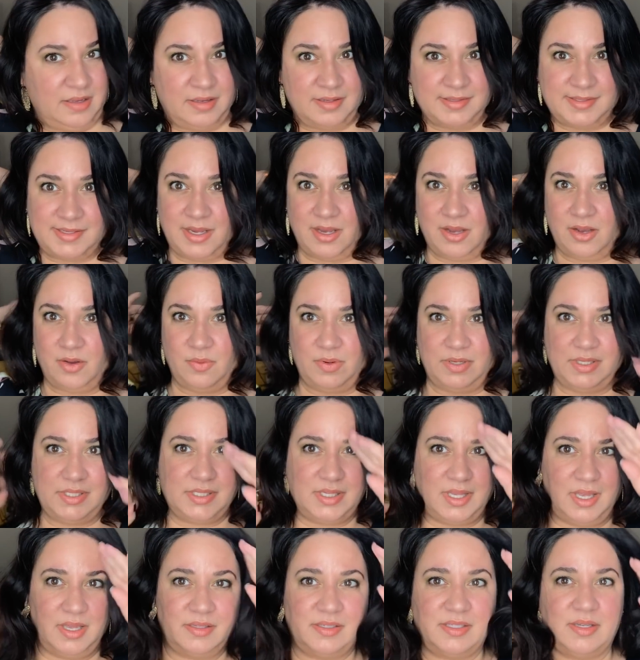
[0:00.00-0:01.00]
because I always
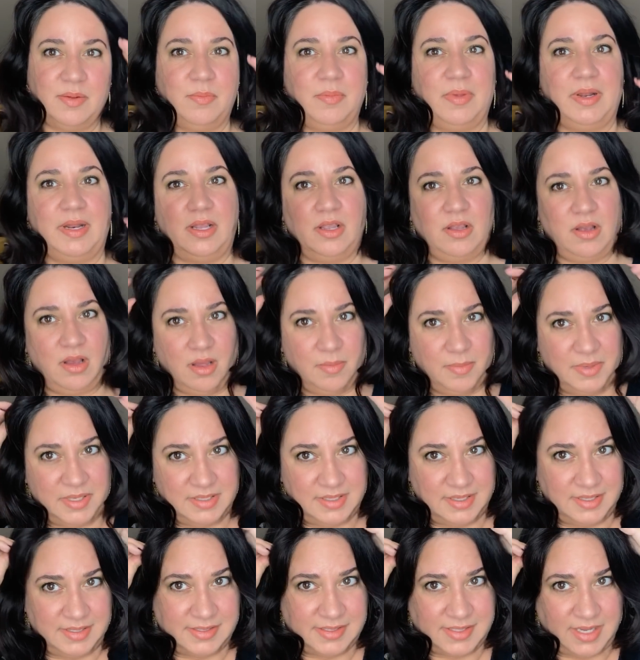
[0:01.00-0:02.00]
get somebody
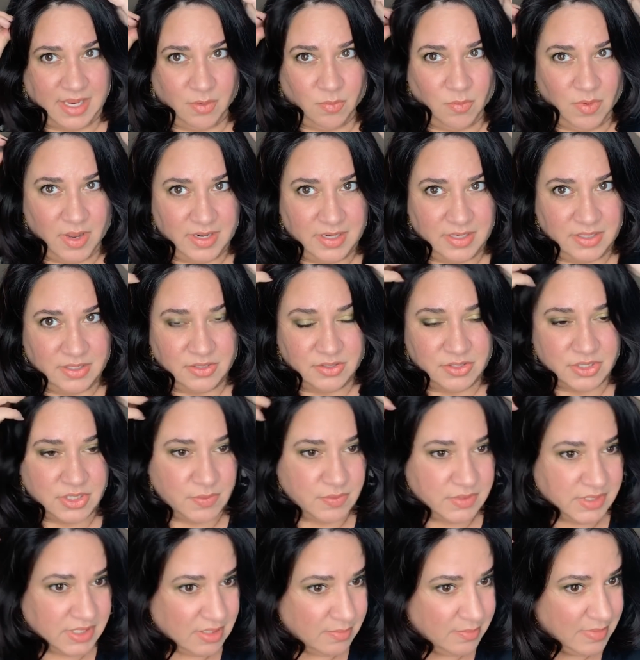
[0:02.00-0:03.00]
commenting saying, why didn't you
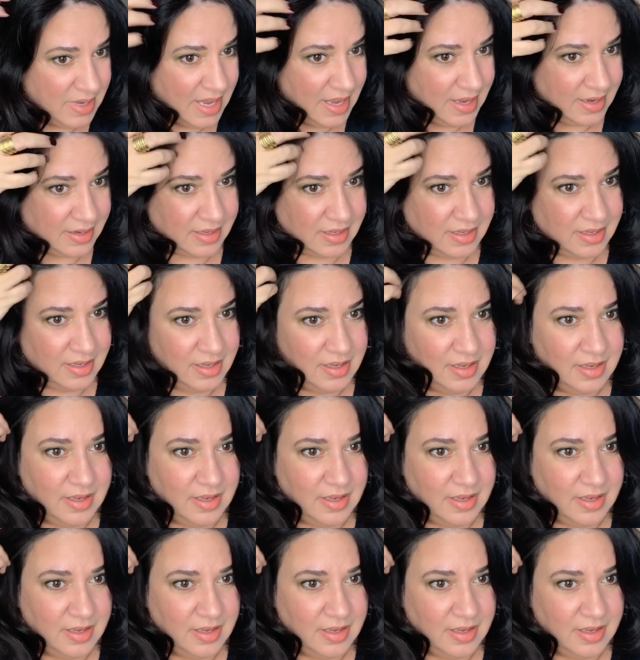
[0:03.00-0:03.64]
show us the back?